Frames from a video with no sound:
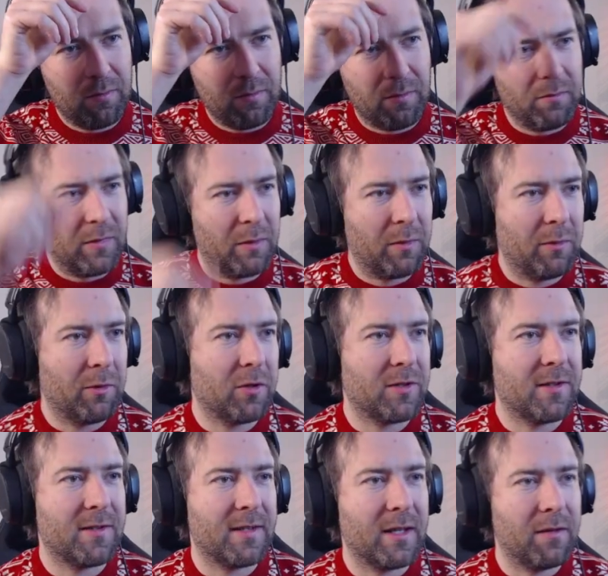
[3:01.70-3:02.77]
maybe because
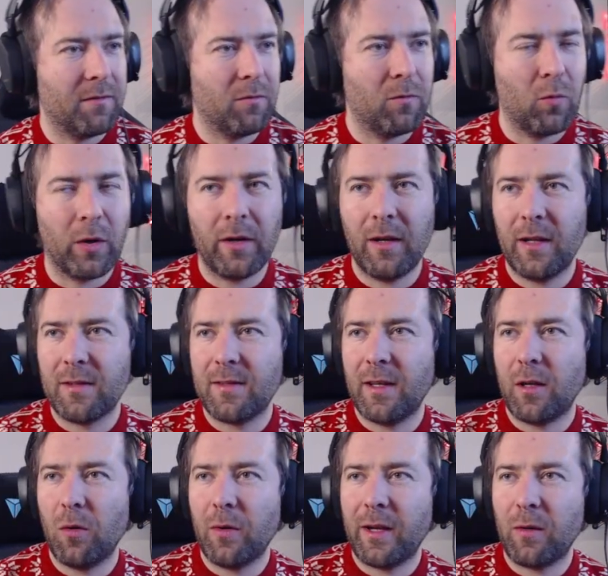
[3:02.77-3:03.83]
it's day 1. Let's
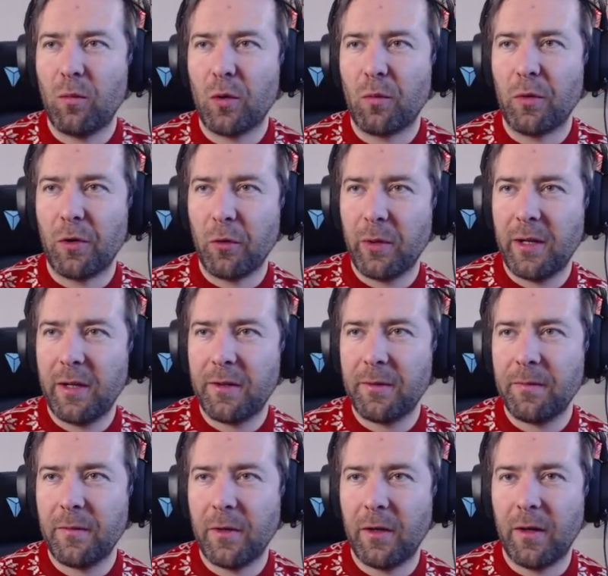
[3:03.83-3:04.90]
take a look at what we're doing here.
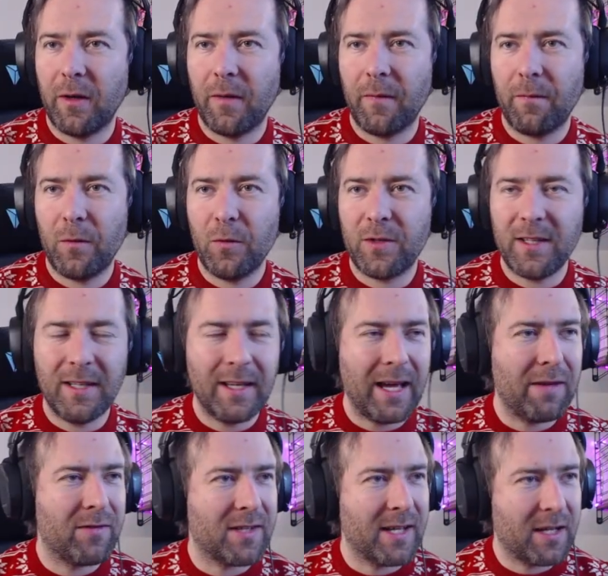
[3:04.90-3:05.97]
You see
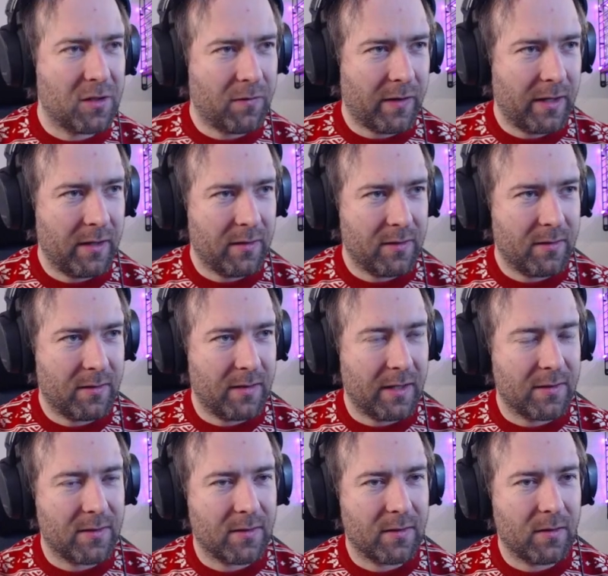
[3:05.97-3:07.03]
FSX files,
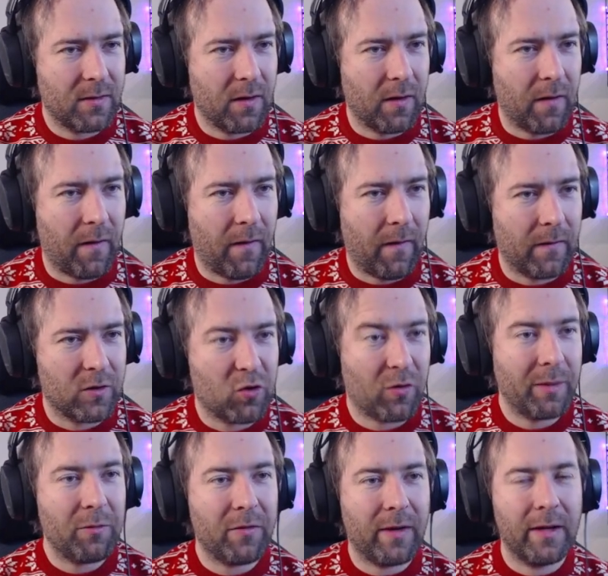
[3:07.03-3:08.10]
that's
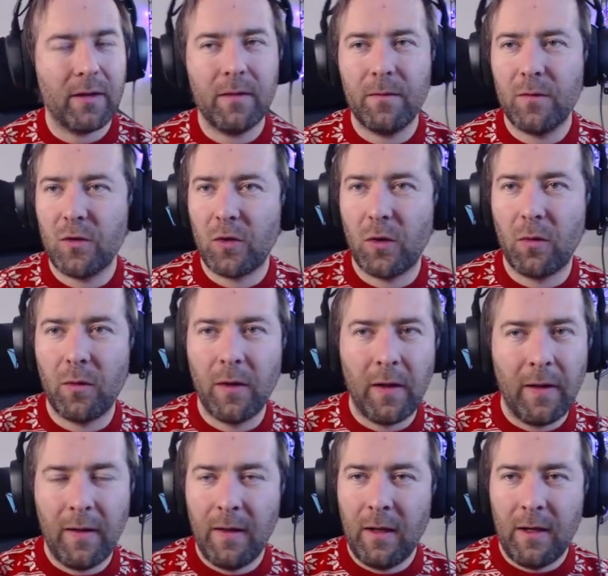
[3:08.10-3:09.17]
script file, so
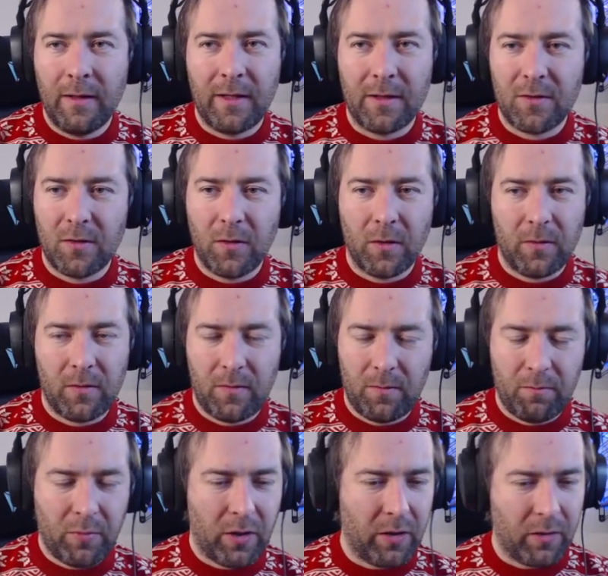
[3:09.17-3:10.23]
that's not
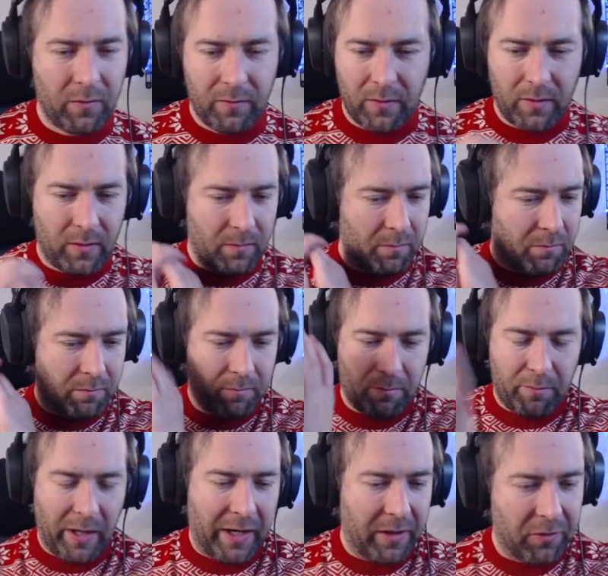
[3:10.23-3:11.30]
part of a
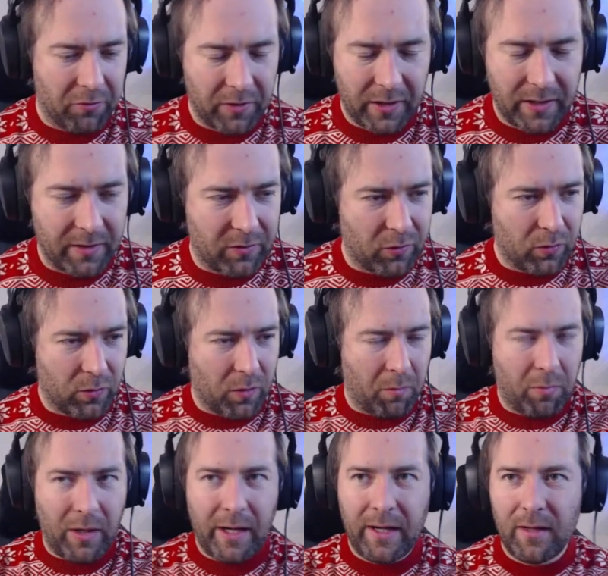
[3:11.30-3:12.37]
binary that you
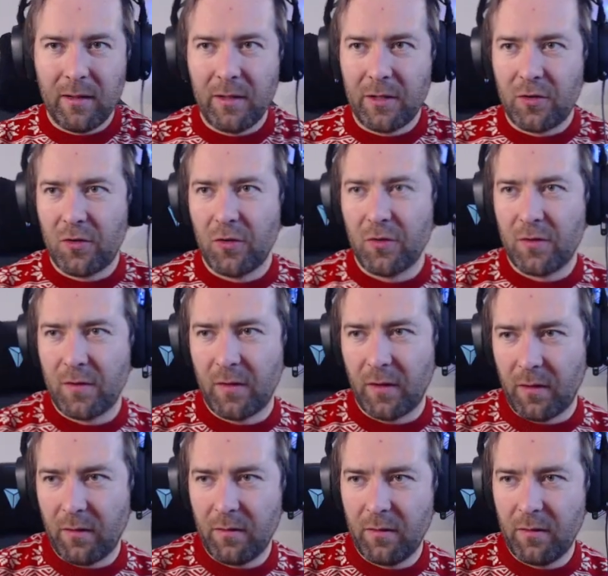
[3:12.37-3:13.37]
compile. That's just a